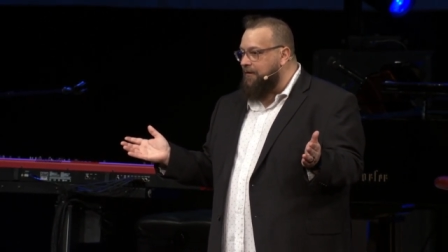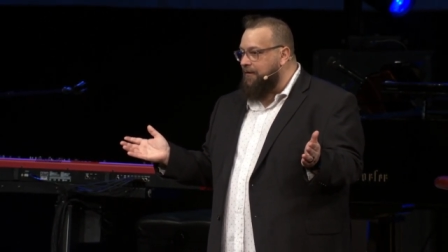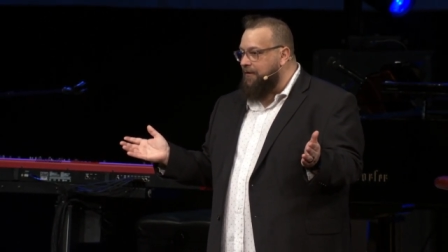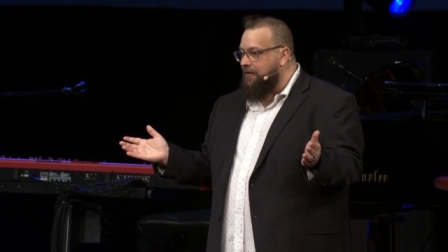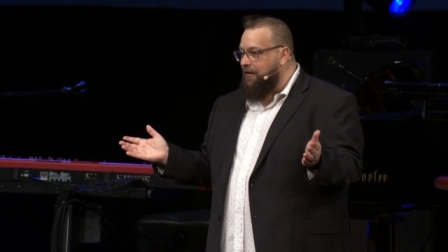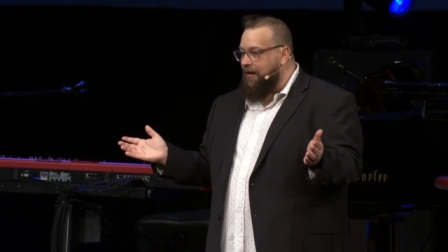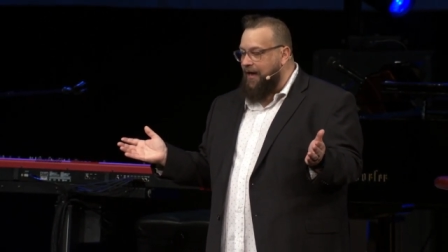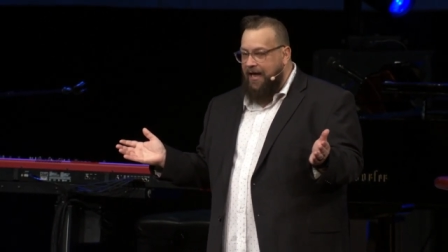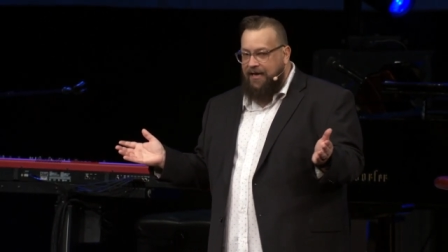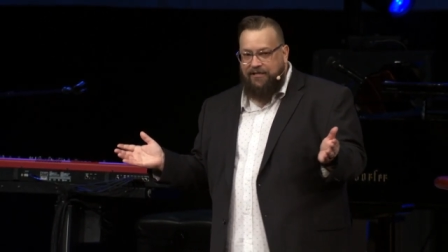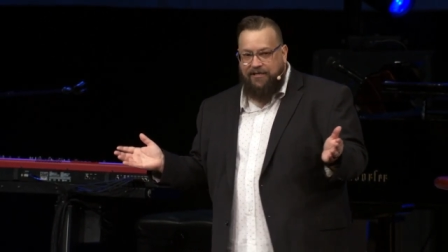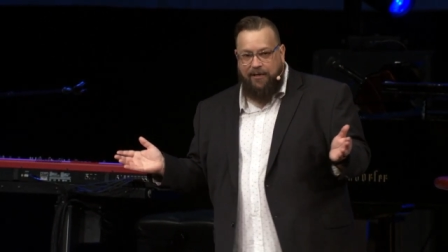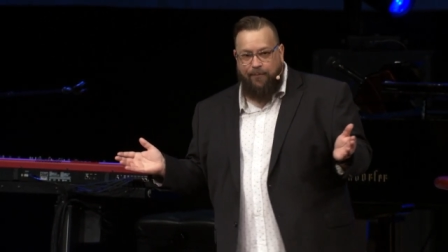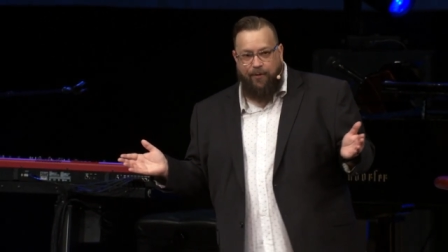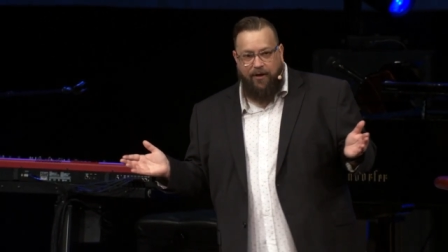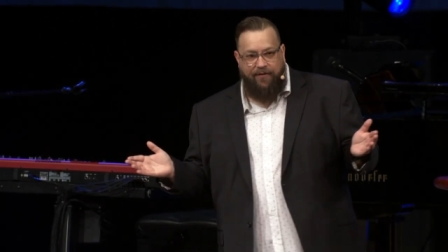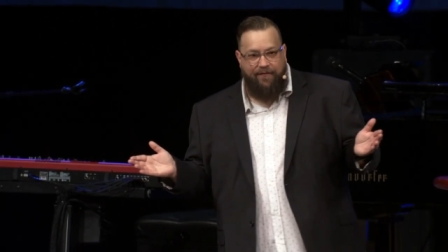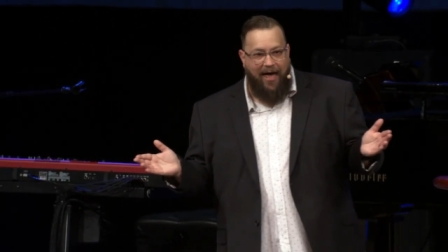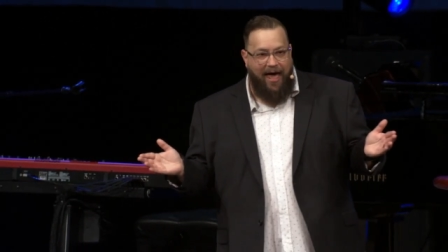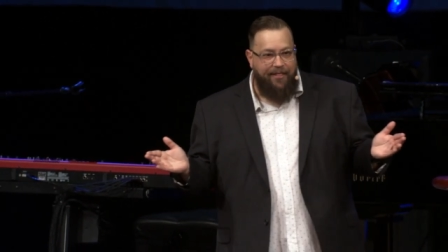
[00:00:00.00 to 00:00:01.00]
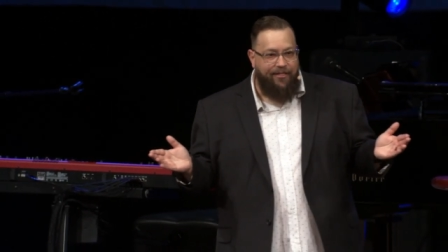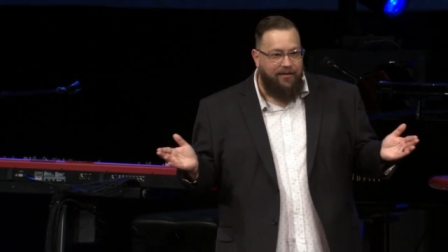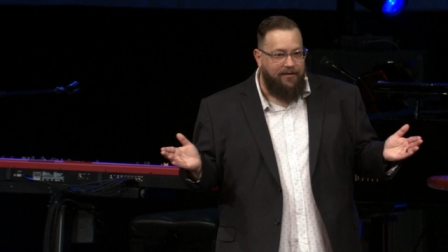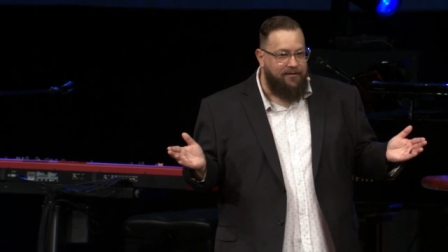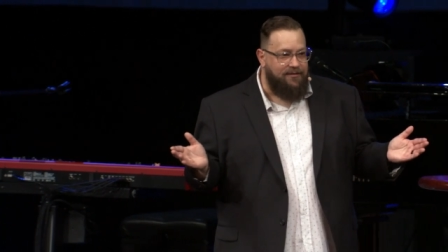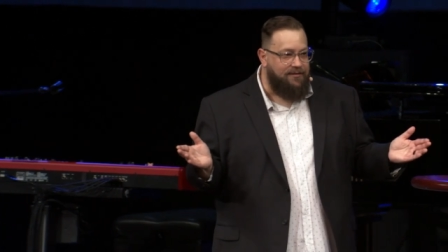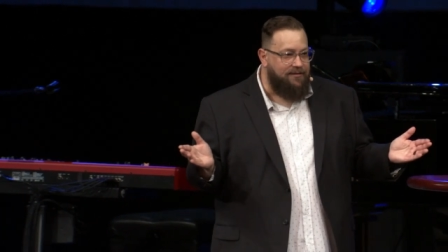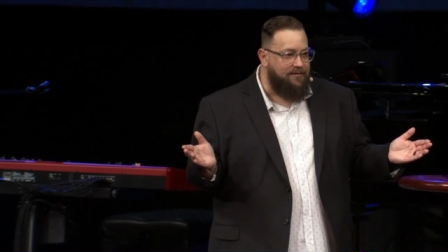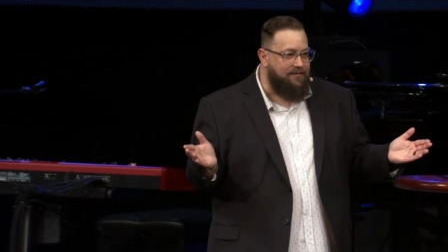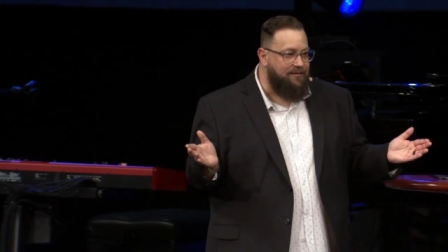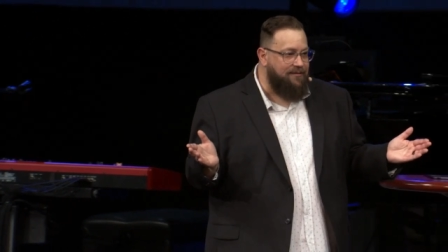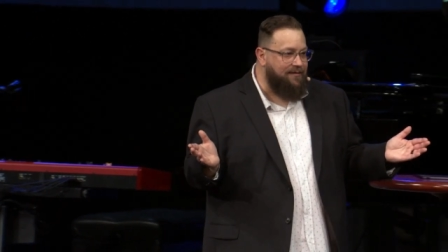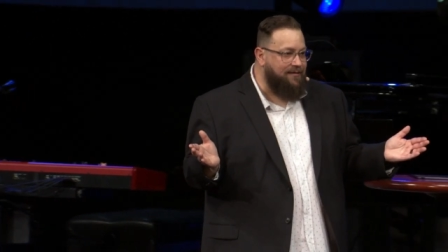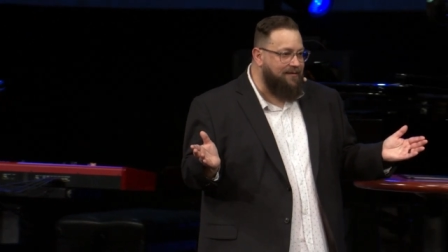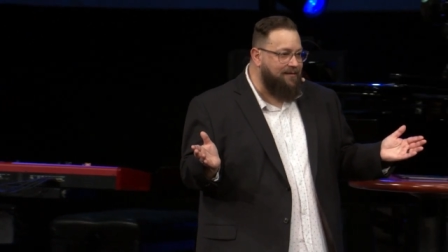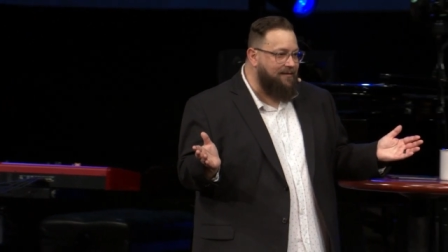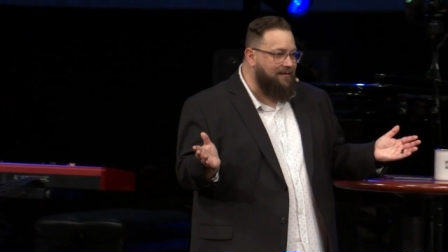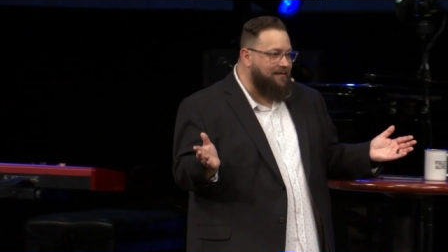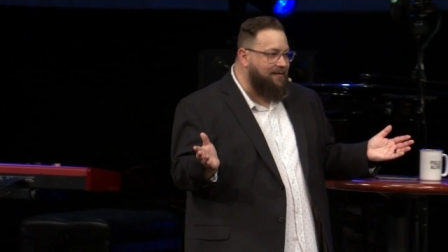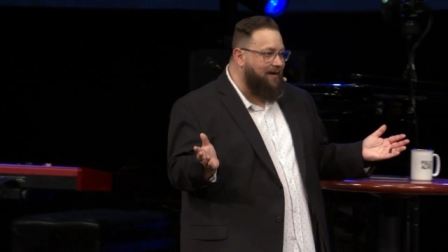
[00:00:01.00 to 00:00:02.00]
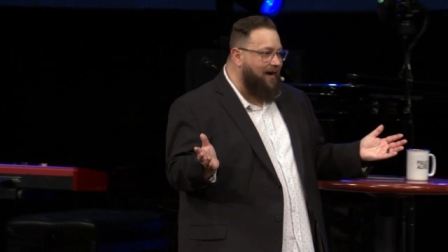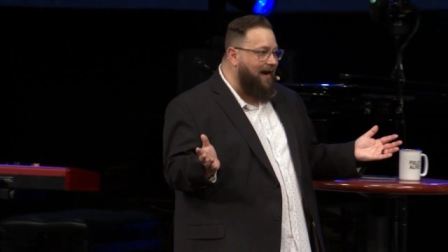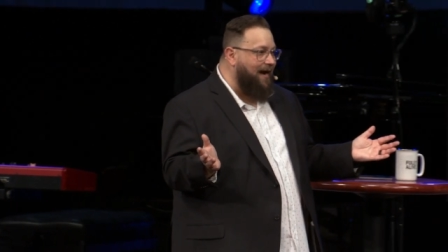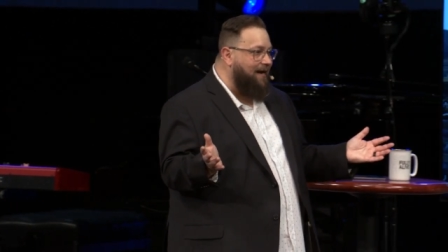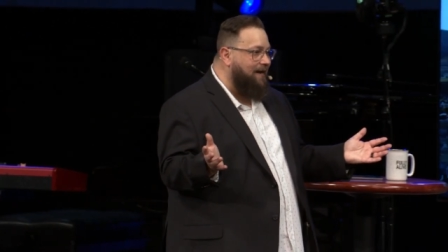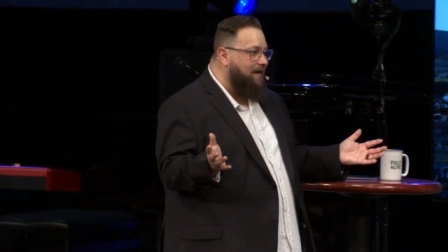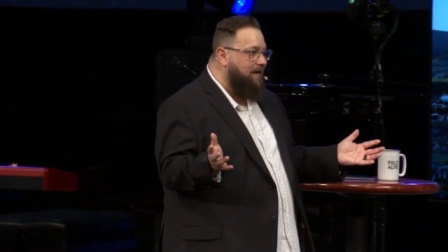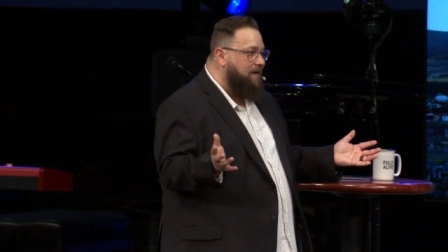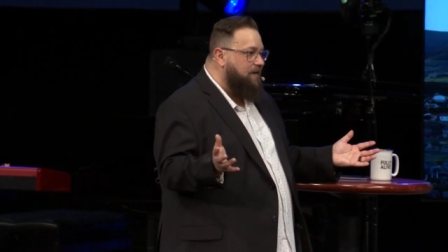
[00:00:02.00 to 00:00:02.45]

You guys see a book of Athens? Right?